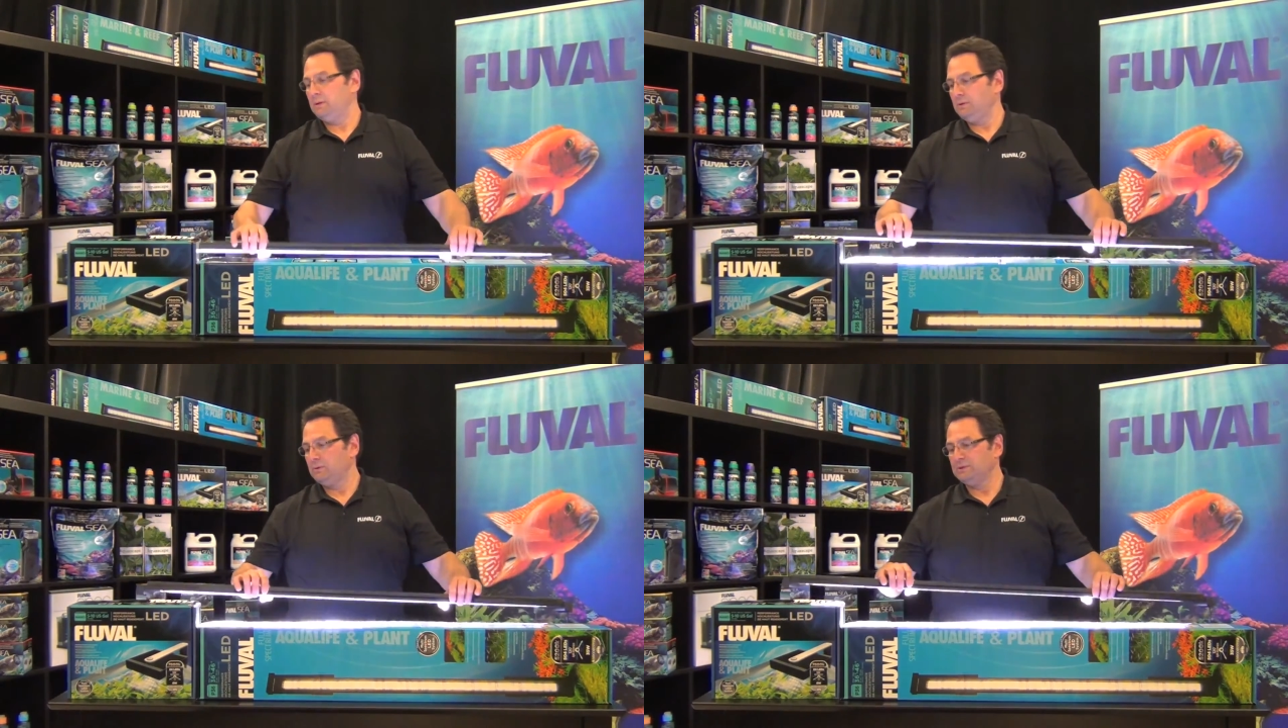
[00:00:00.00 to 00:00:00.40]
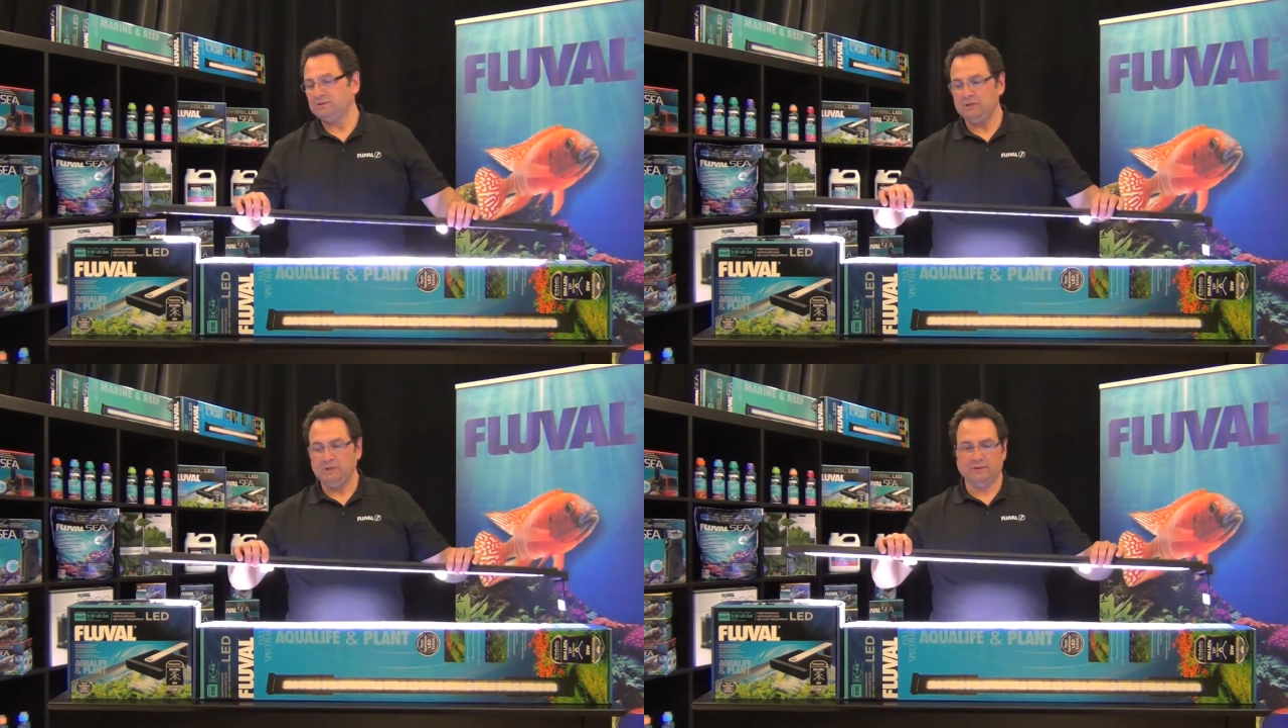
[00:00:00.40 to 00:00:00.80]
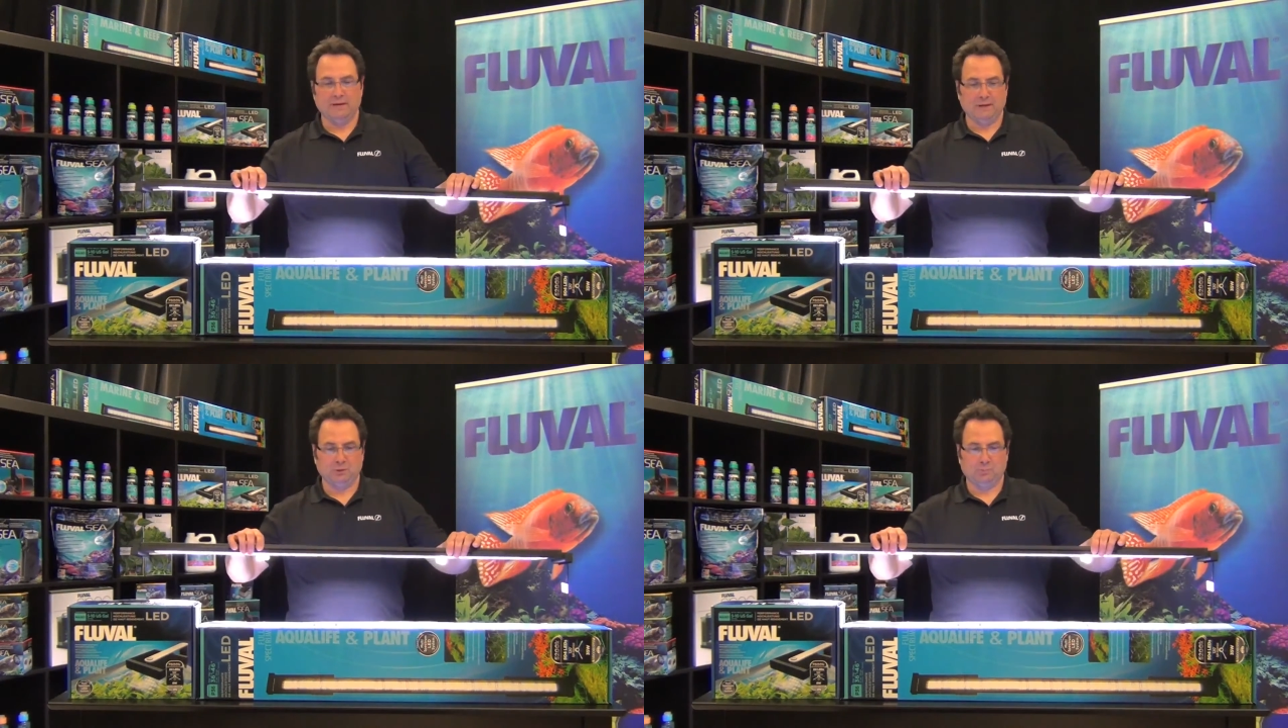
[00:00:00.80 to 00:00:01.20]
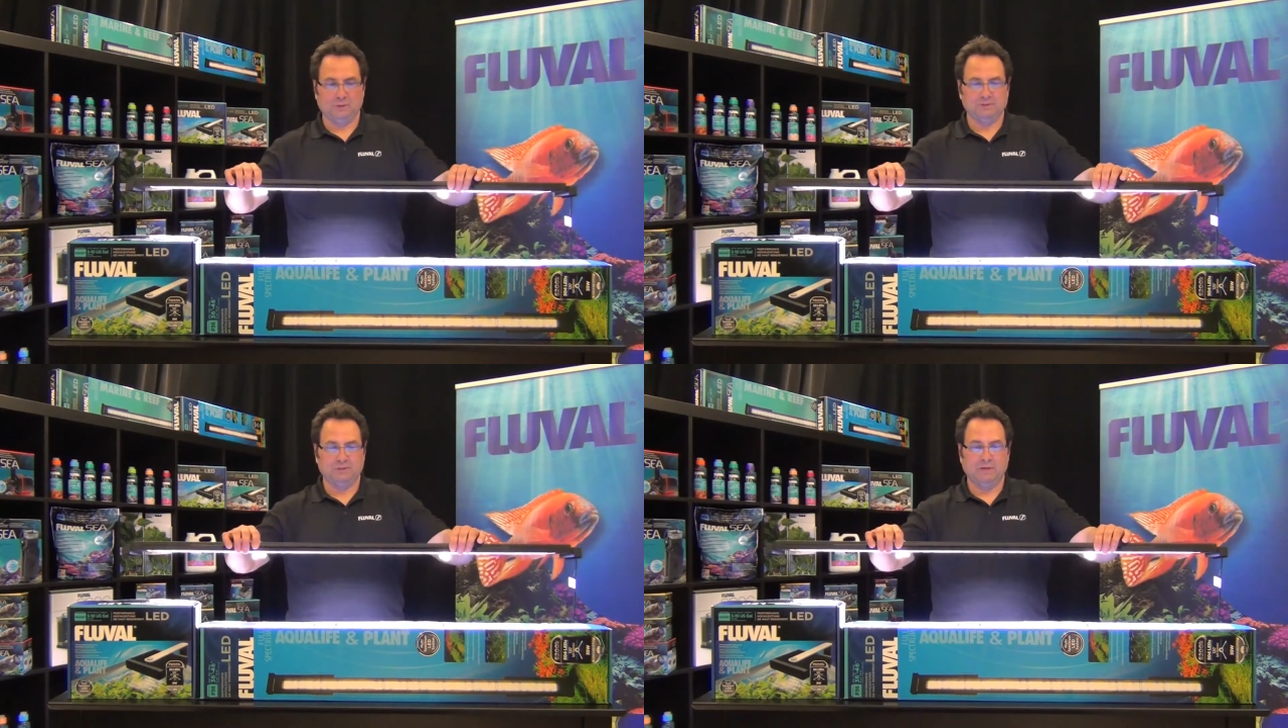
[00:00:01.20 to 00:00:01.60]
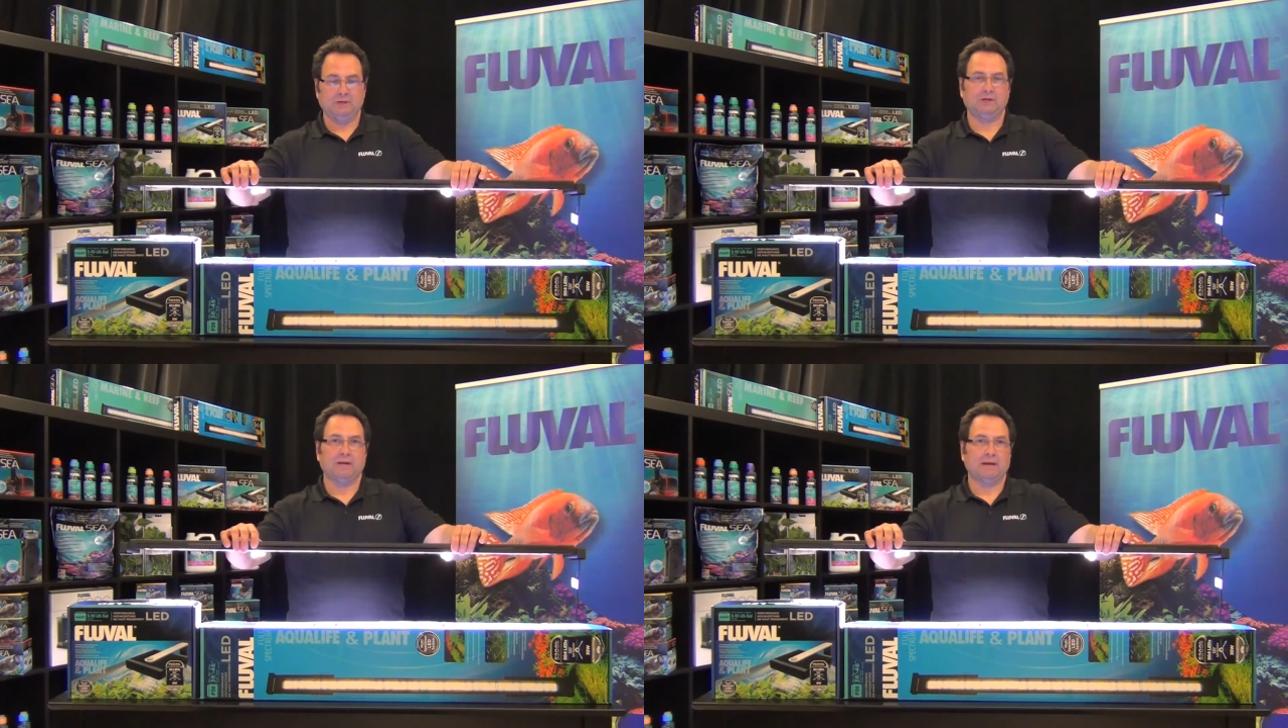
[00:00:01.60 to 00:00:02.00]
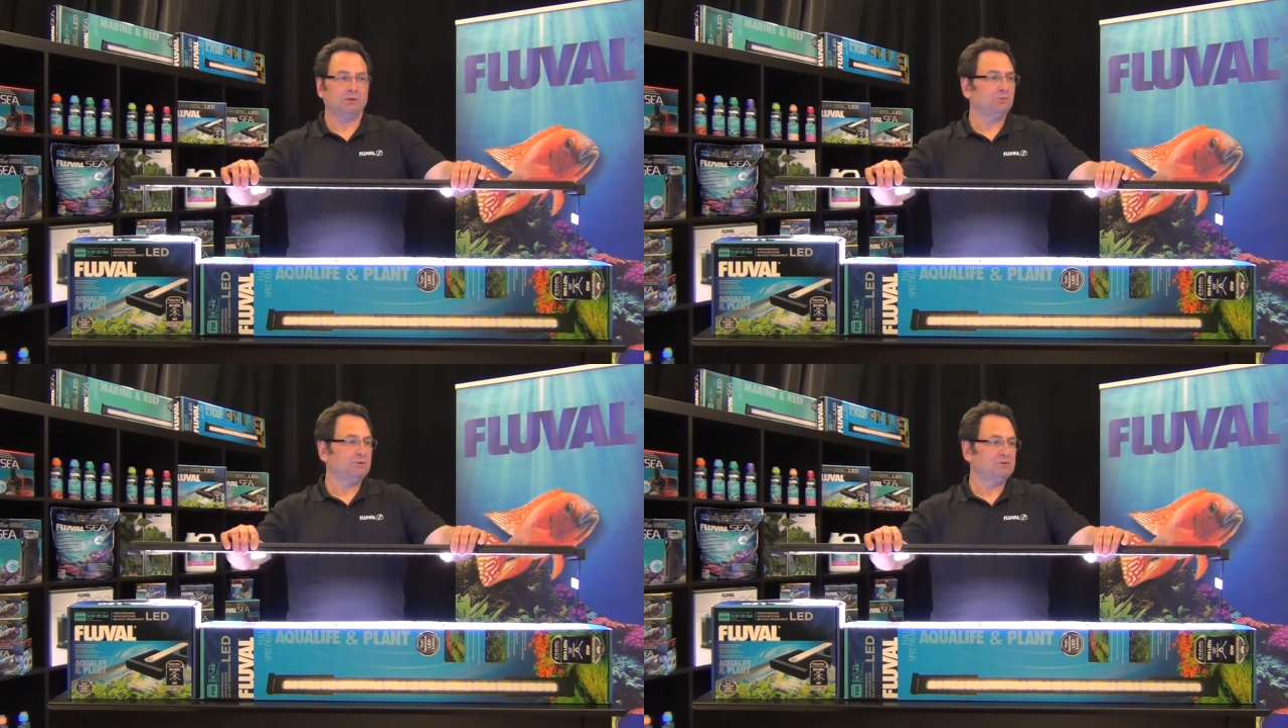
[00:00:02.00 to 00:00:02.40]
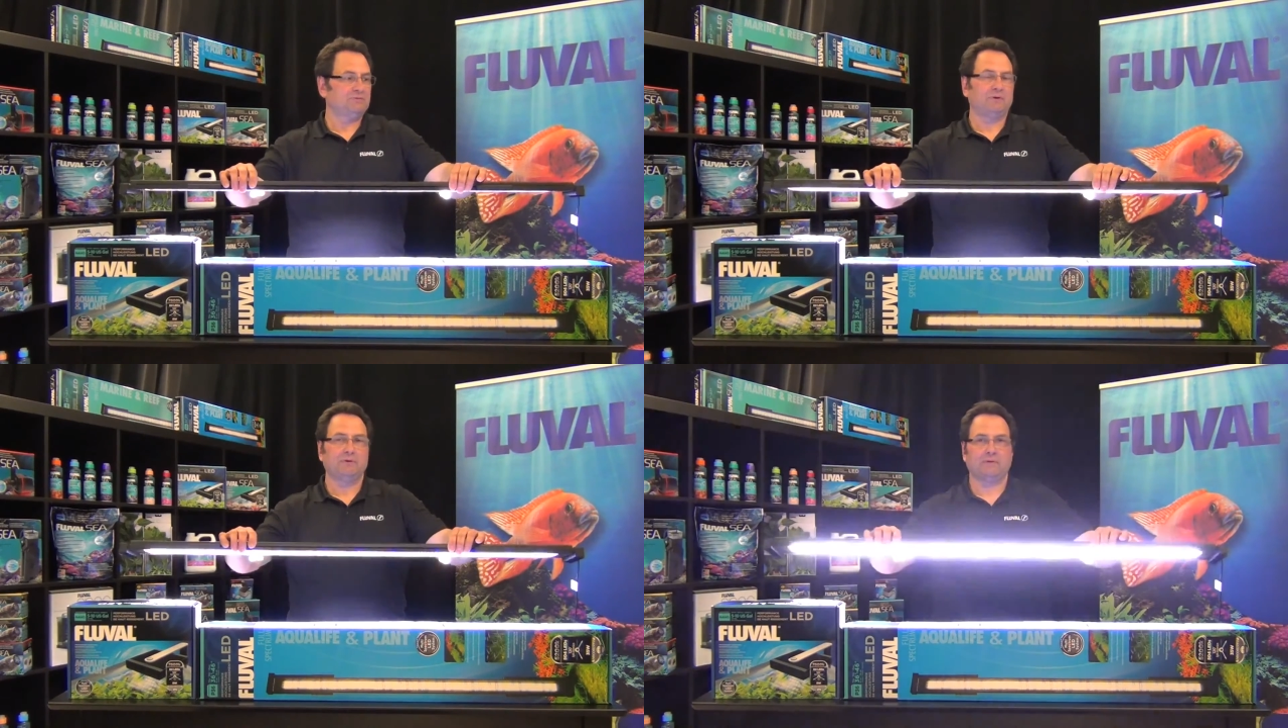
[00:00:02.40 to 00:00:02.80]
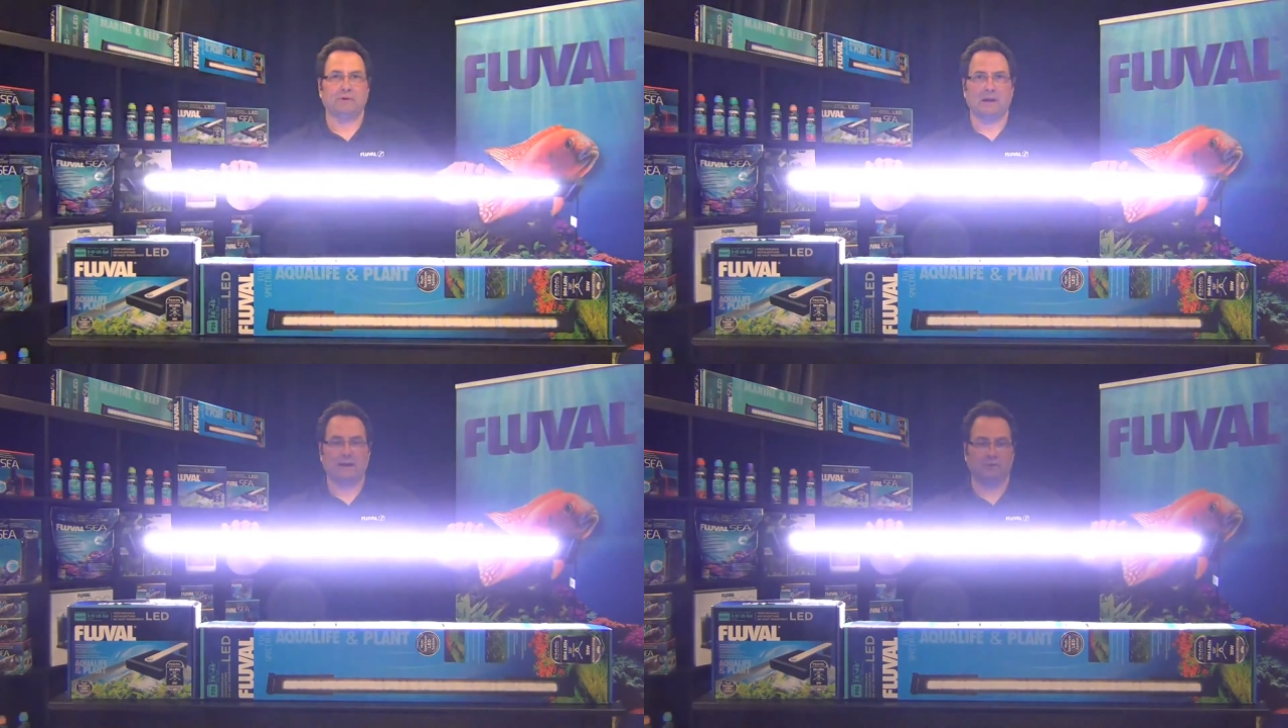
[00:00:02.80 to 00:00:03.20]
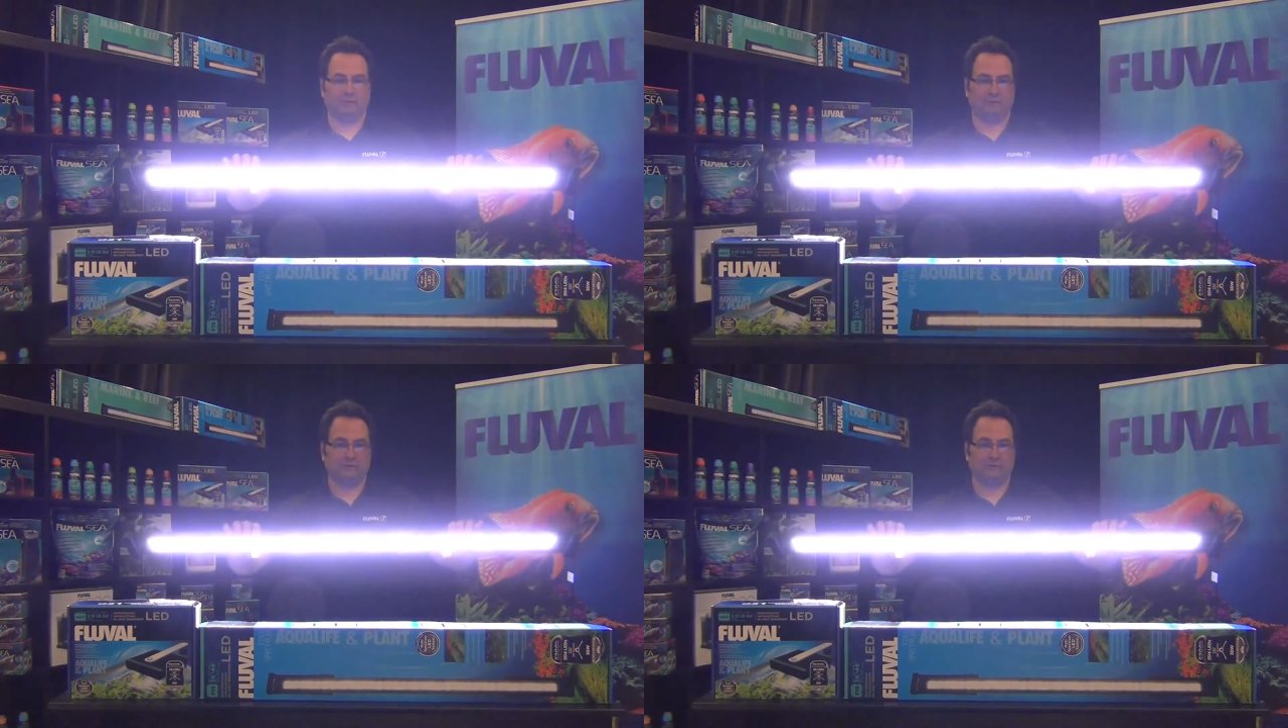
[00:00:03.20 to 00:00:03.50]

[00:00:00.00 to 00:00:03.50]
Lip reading: you can see the natural presentation actually is very, very accurate.